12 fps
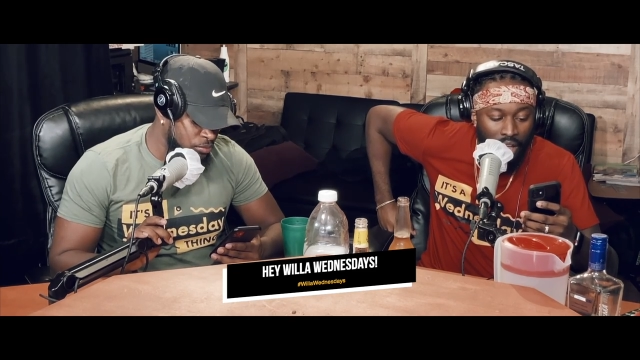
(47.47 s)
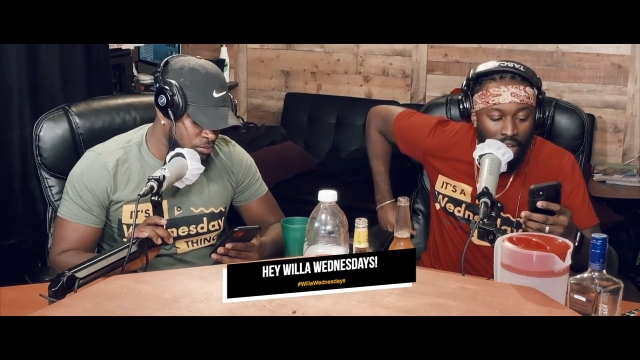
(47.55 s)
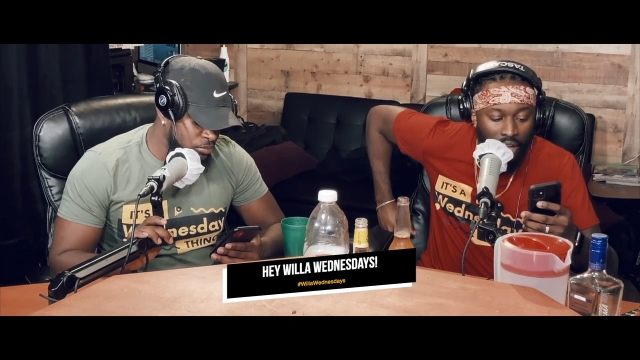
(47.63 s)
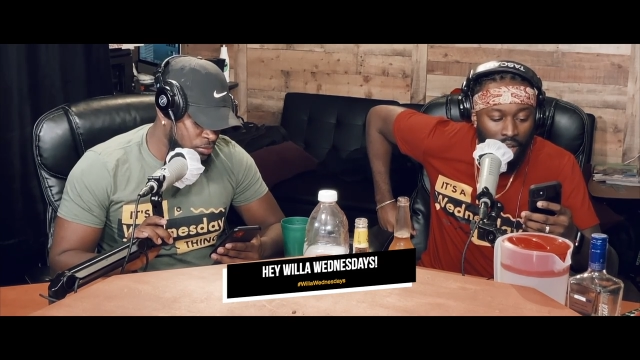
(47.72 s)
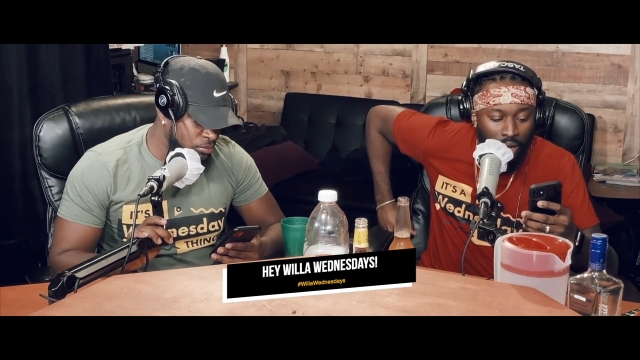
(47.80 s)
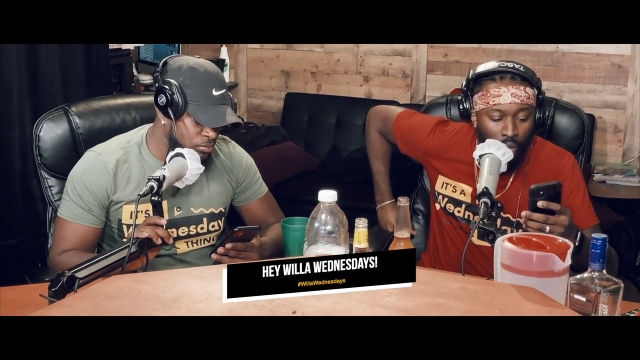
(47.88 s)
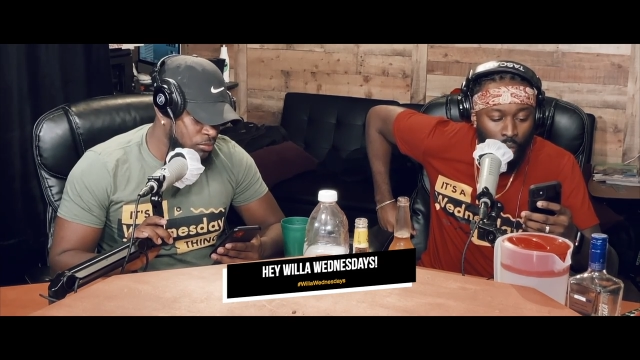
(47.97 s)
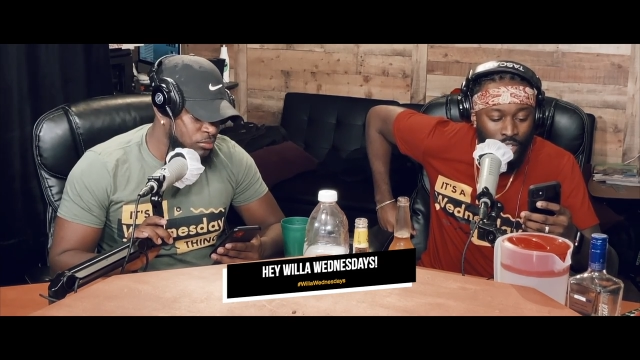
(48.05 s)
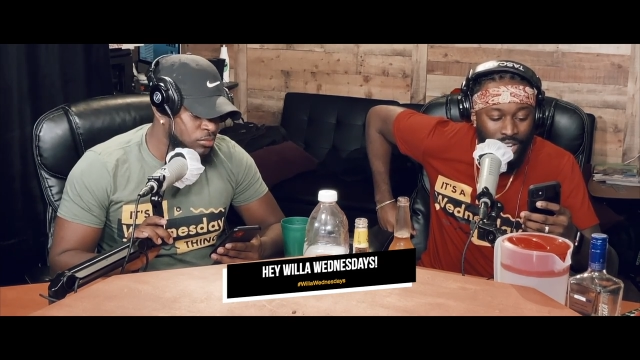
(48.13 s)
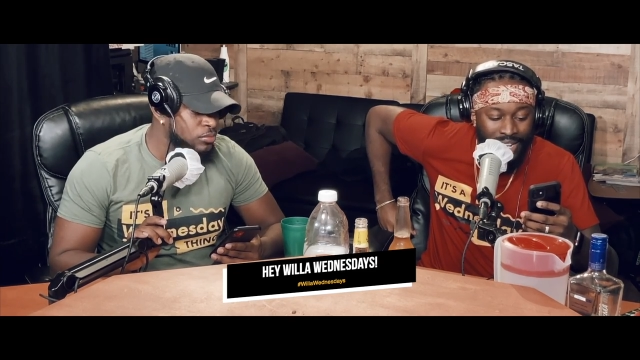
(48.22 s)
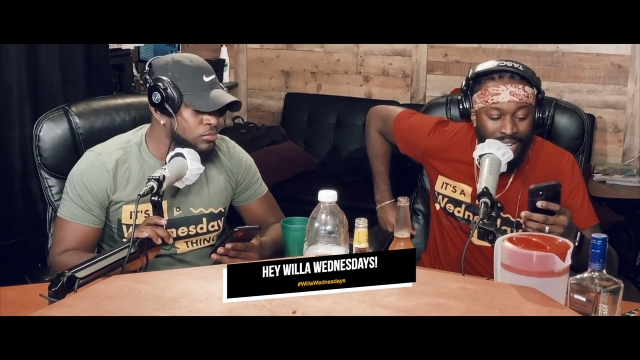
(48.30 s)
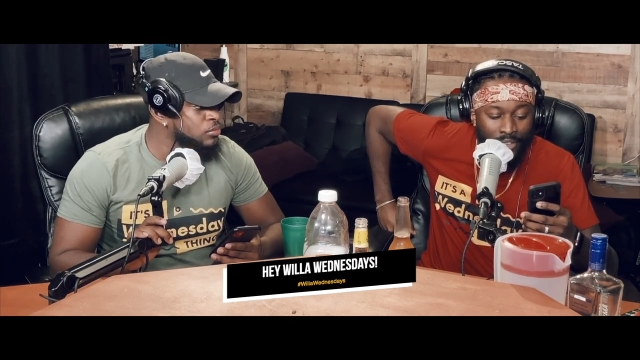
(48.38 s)
Speaker 1: uh,
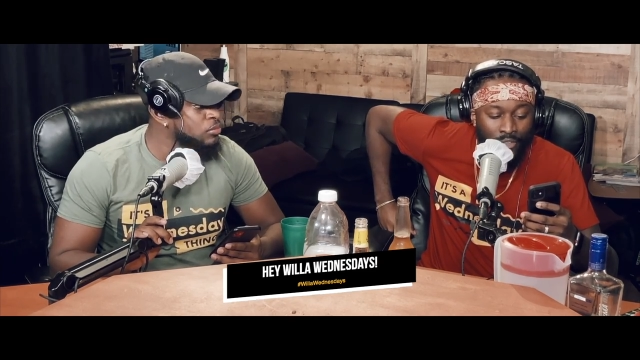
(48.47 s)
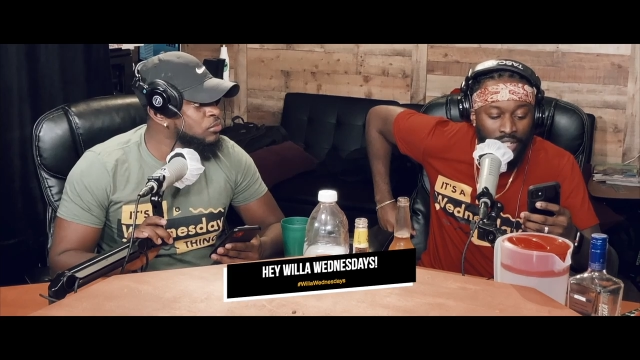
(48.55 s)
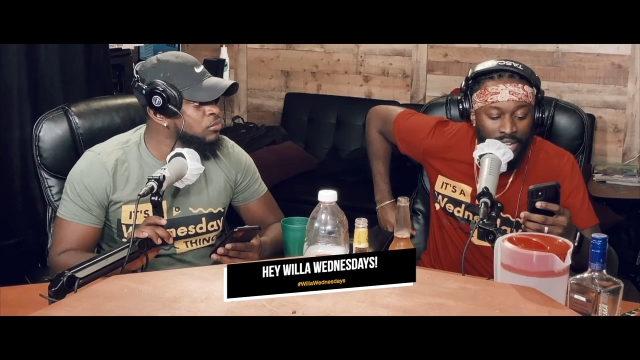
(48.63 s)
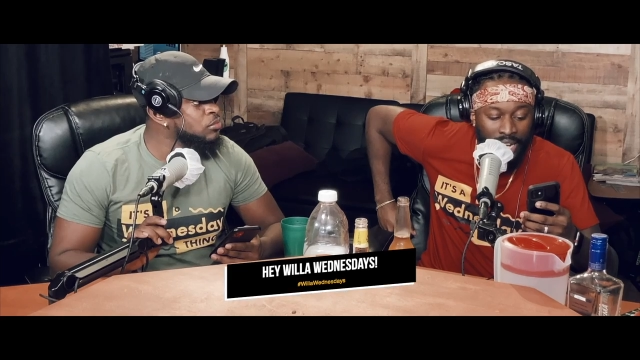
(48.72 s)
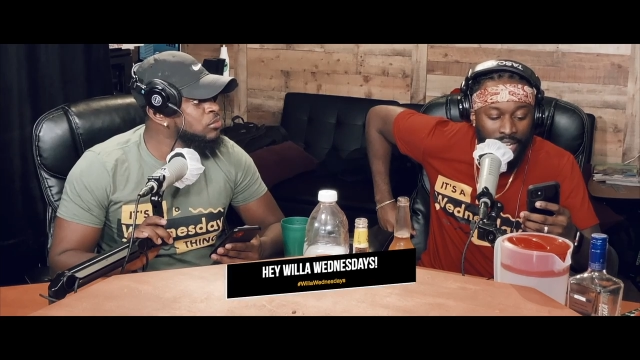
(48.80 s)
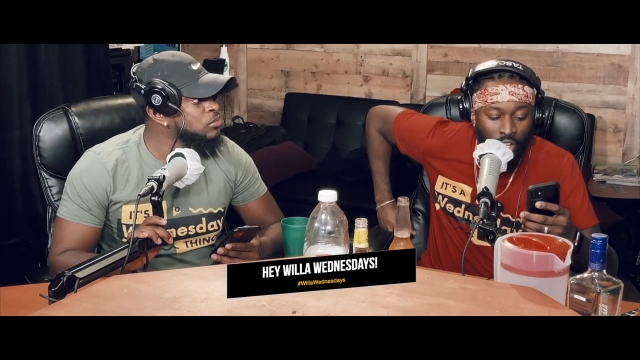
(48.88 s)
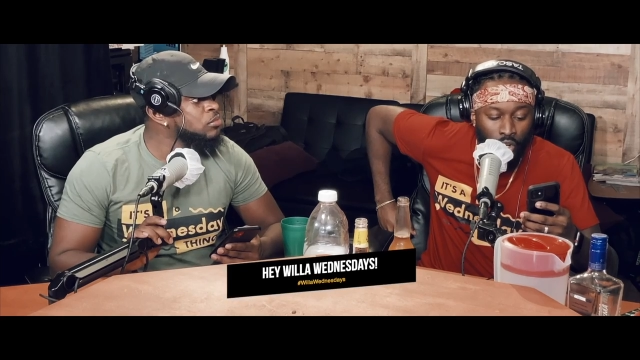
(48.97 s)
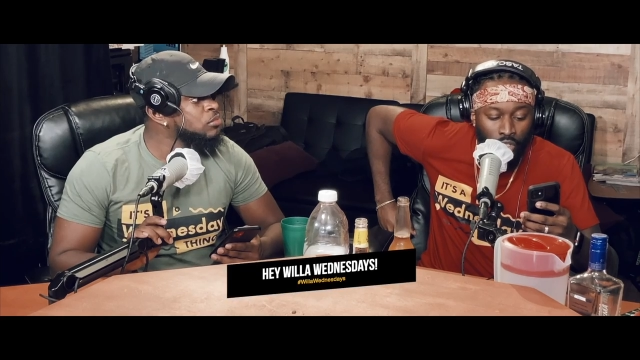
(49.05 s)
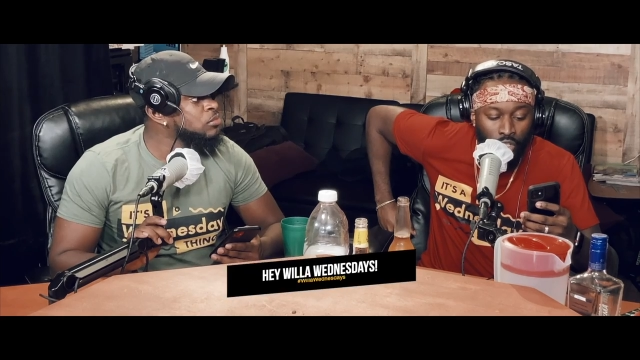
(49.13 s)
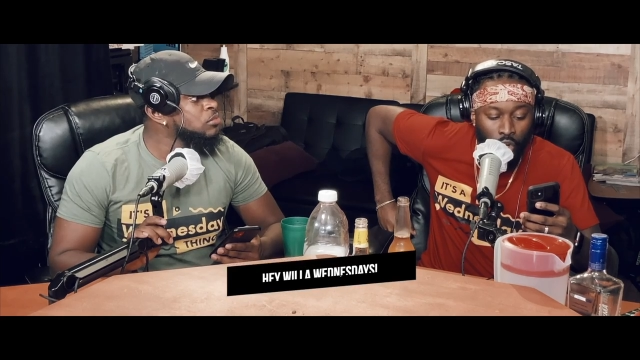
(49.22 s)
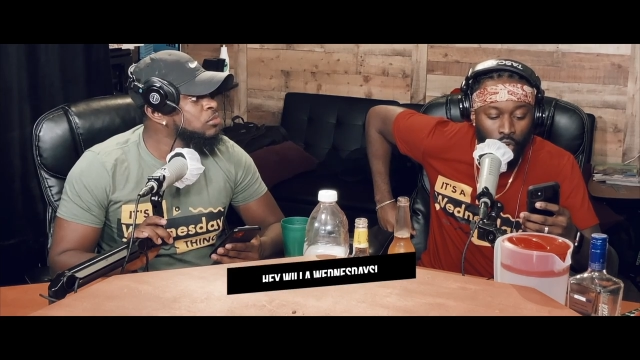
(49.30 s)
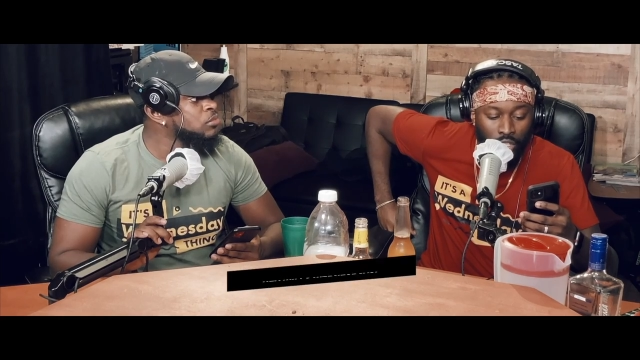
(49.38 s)
which I never dated
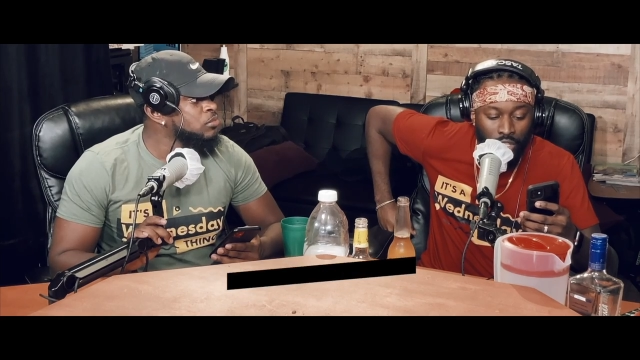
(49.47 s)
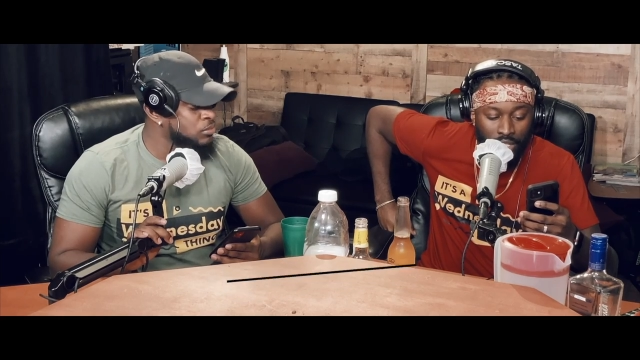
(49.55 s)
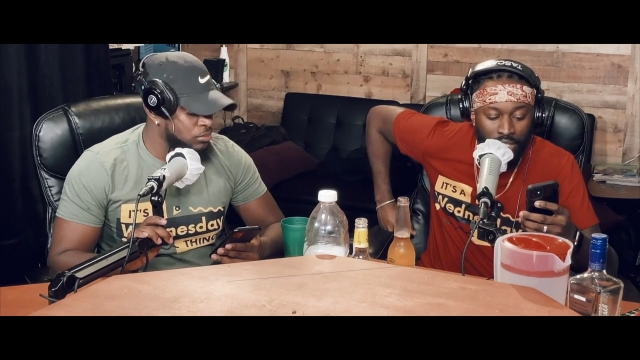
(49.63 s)
or talked to